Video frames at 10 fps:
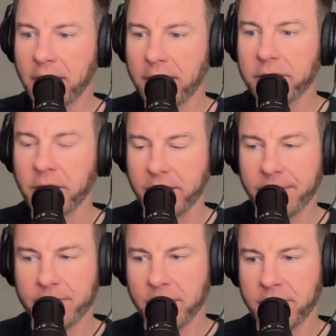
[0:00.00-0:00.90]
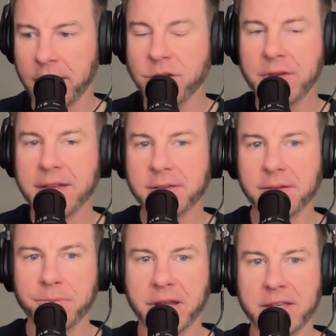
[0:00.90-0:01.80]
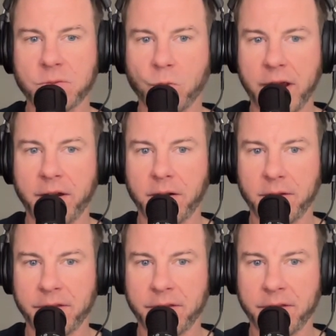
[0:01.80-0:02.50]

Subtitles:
look. Can you get to the place where